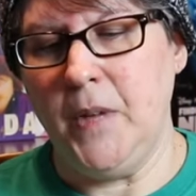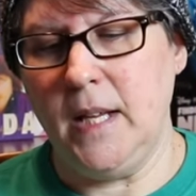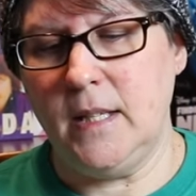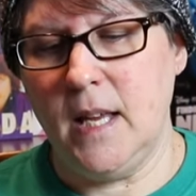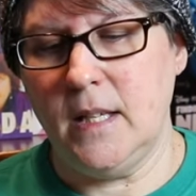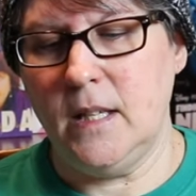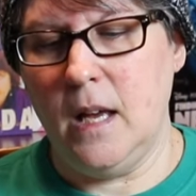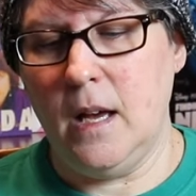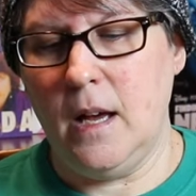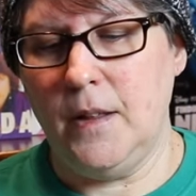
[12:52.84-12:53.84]
It says
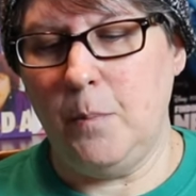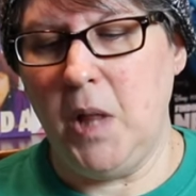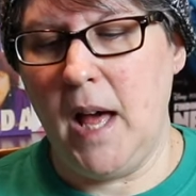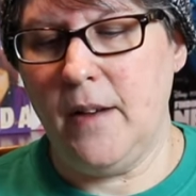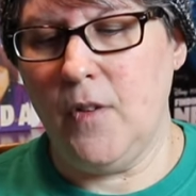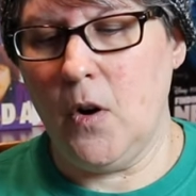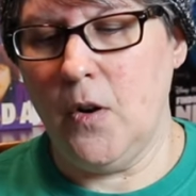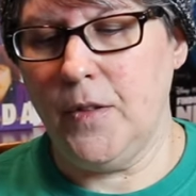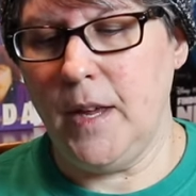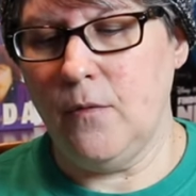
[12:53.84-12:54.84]
uh, the plot of
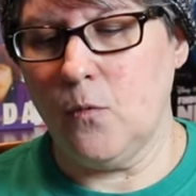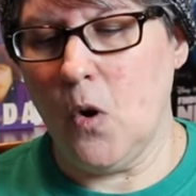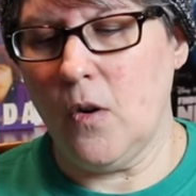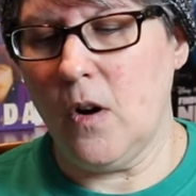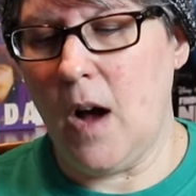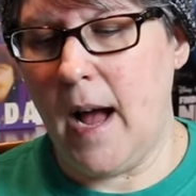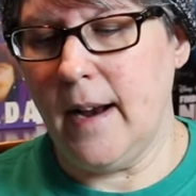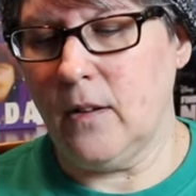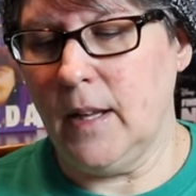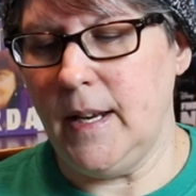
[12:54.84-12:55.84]
earth in rural
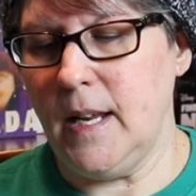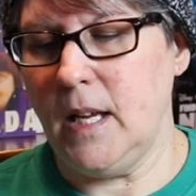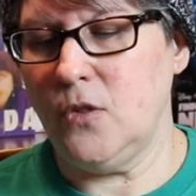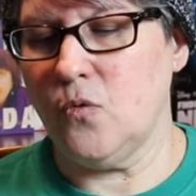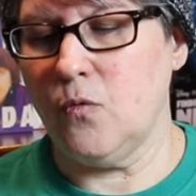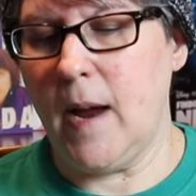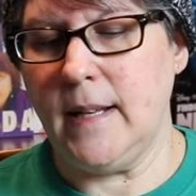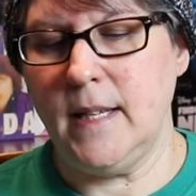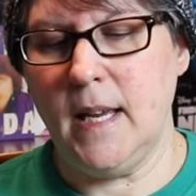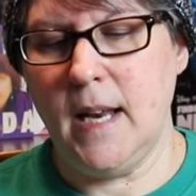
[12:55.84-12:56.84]
Ireland is
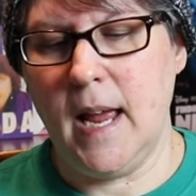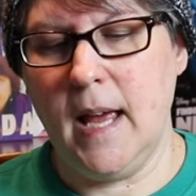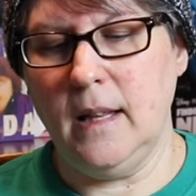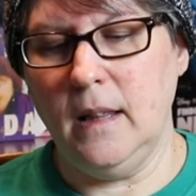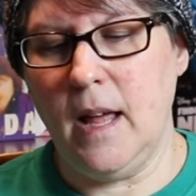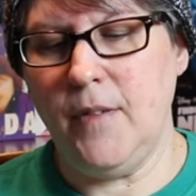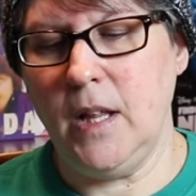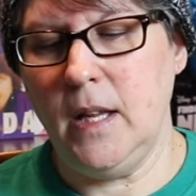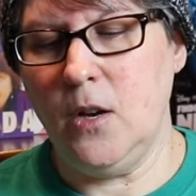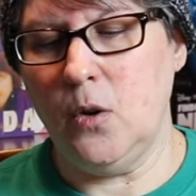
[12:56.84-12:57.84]
rented and
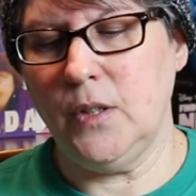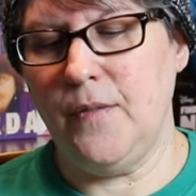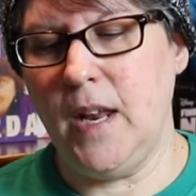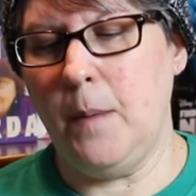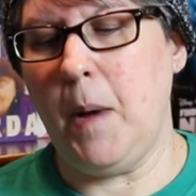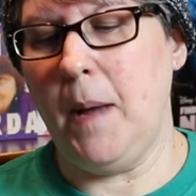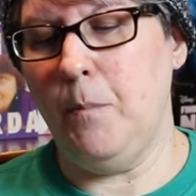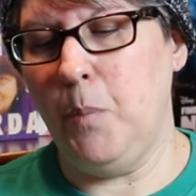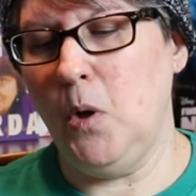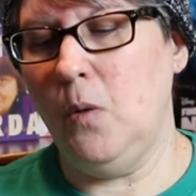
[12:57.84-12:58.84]
lovingly cultivated by
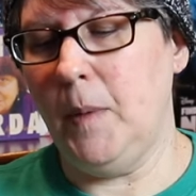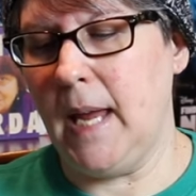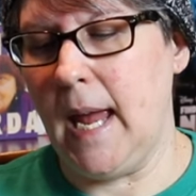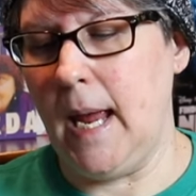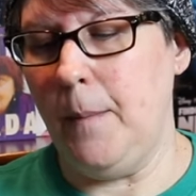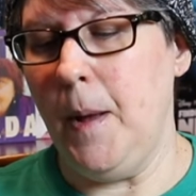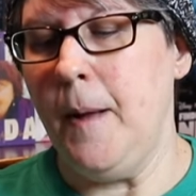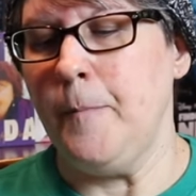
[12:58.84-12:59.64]
Bull McCabe.